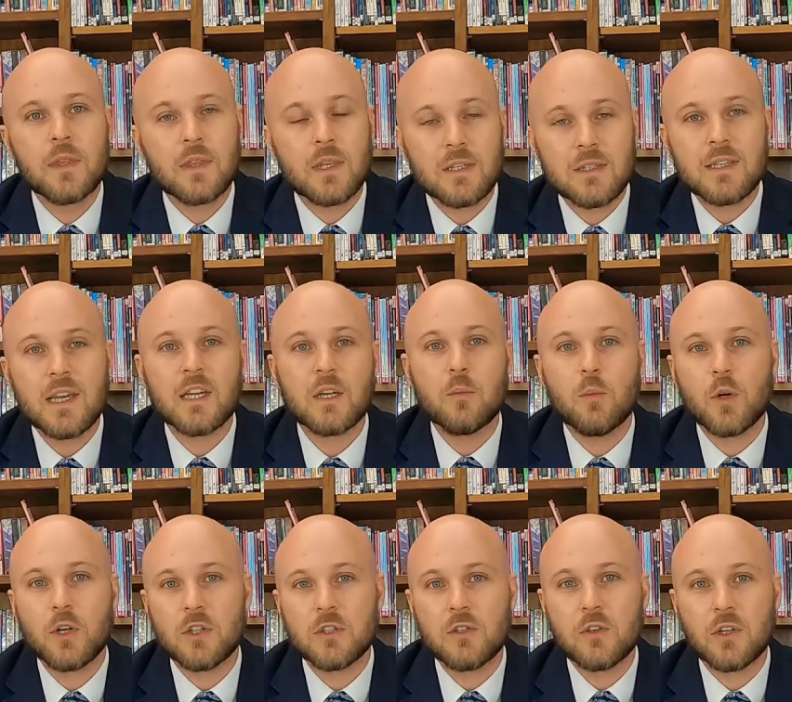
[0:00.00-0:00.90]
The second
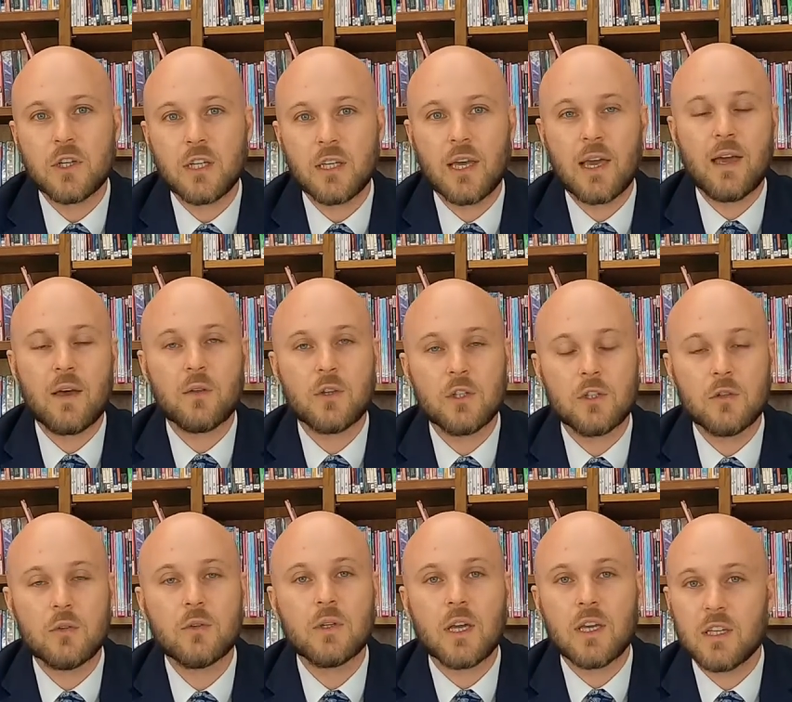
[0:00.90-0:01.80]
one is looking at how the
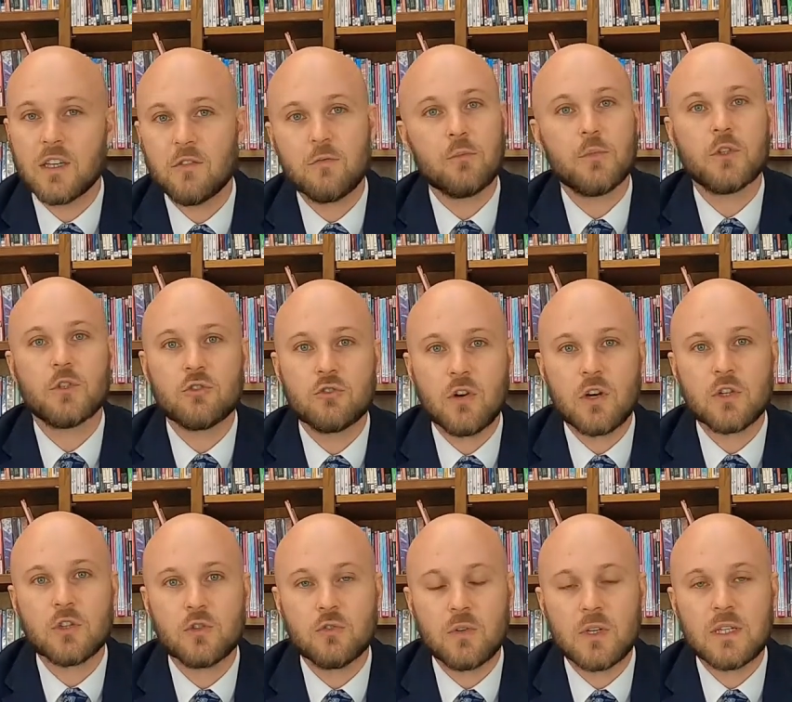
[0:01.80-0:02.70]
UK government
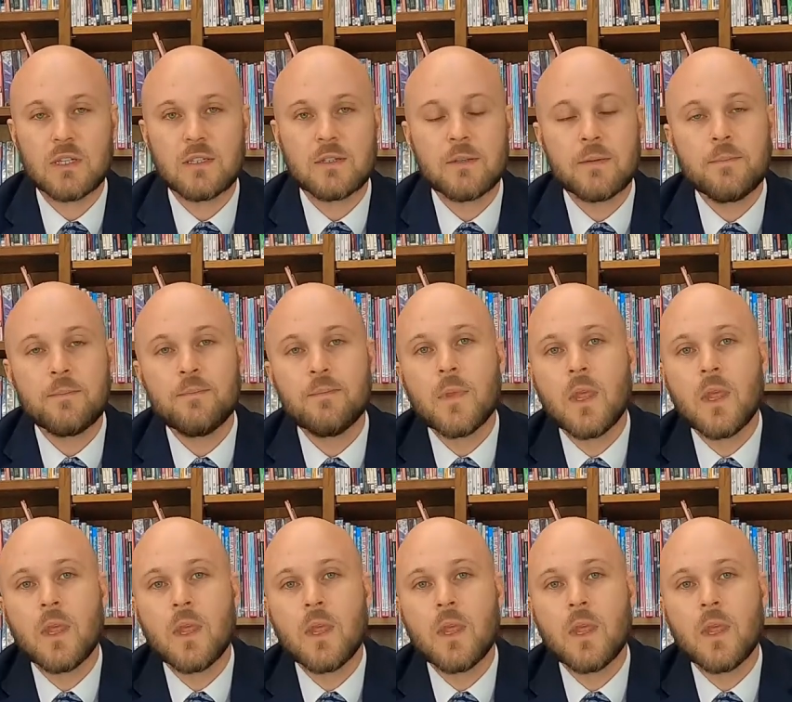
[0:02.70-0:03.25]
structure is.